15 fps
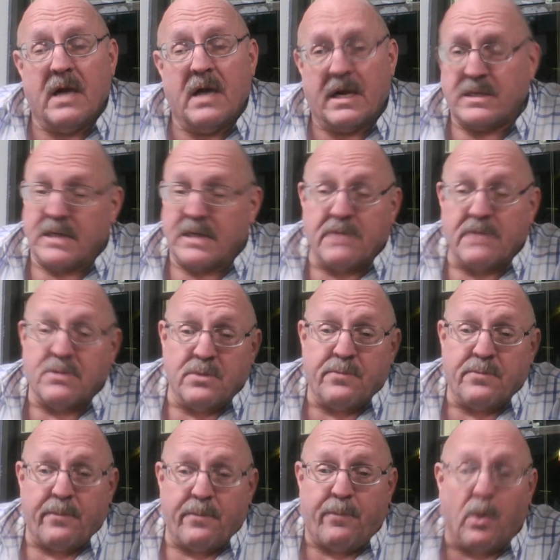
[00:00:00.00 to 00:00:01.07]
Actually, I was
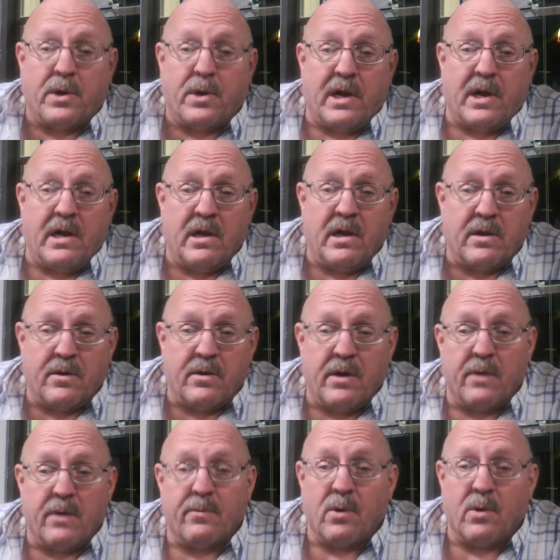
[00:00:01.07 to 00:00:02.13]
doing for 1400
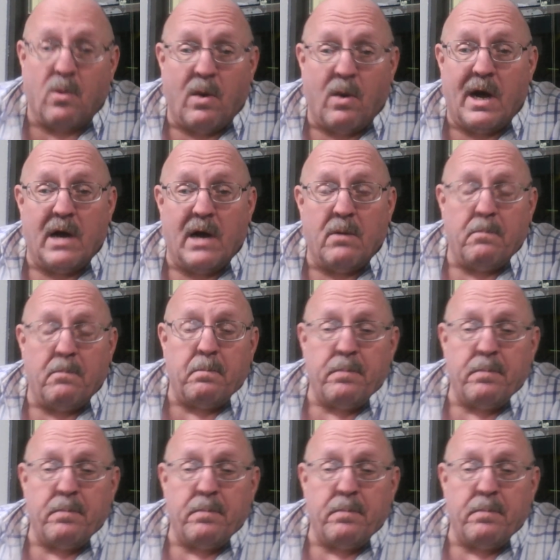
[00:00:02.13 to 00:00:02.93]
there for a while.